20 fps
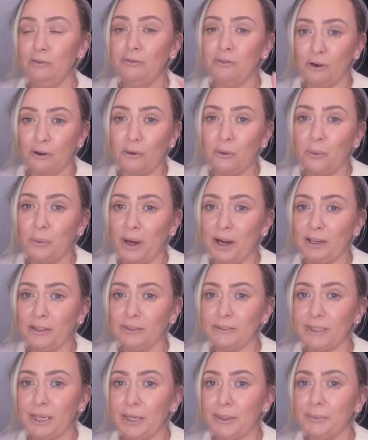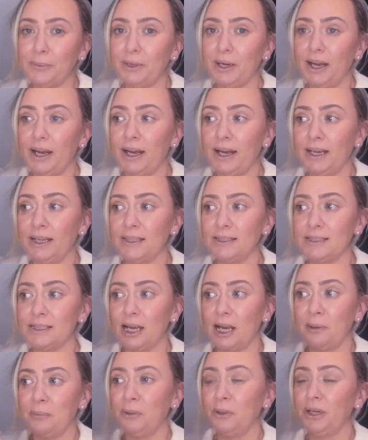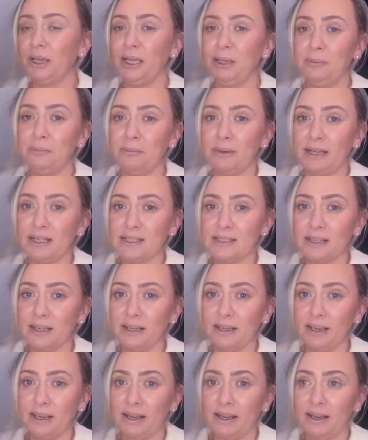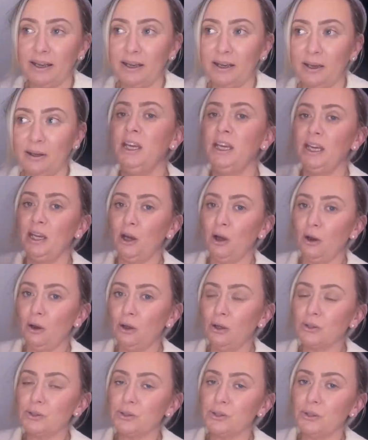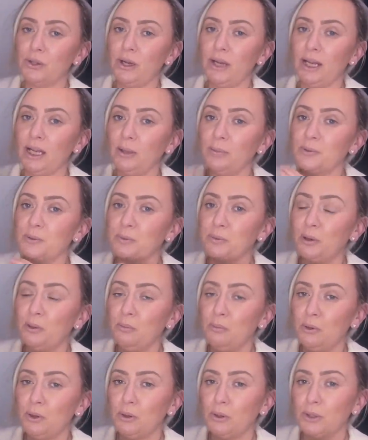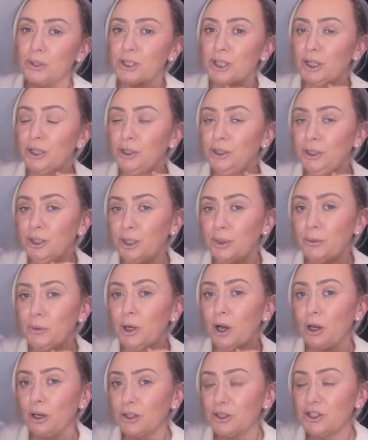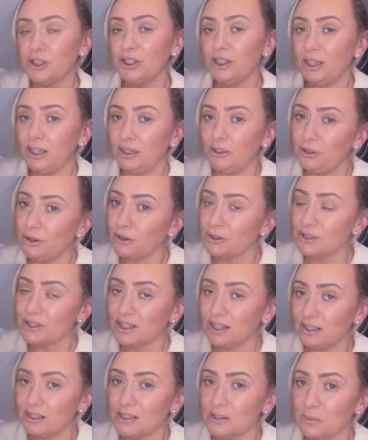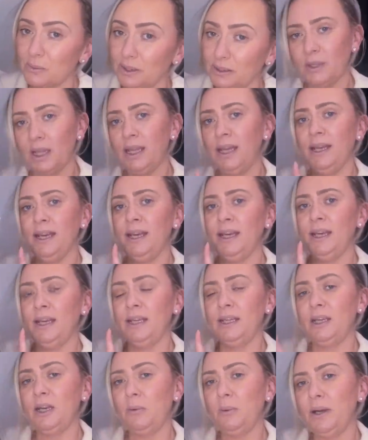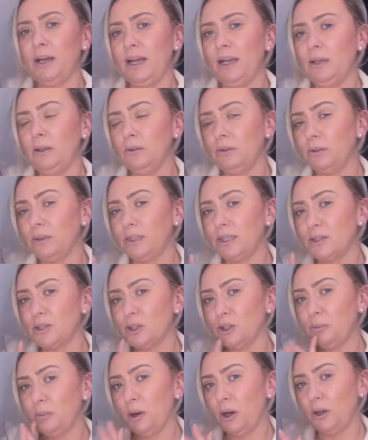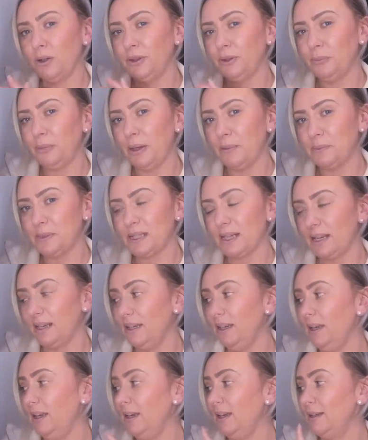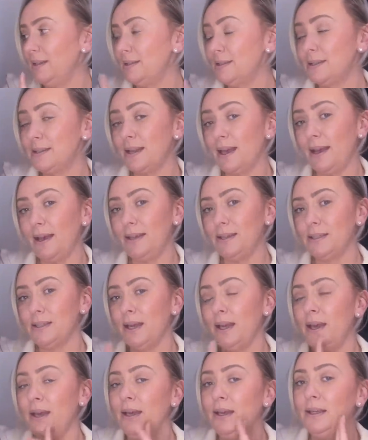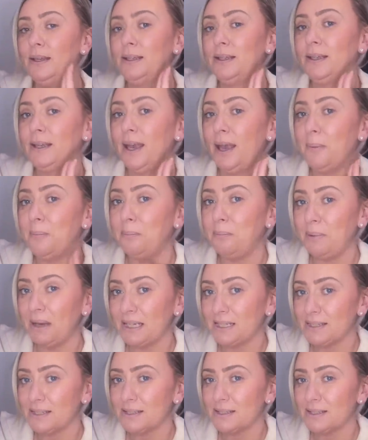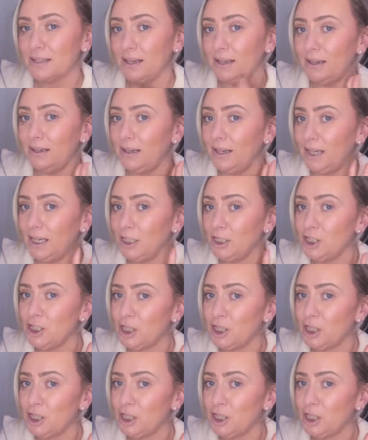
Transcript: for a while now and I put it in my skincare. It also helps promote new collagen in your skin as well. Now, when I looked this up on the website, it said get better skin in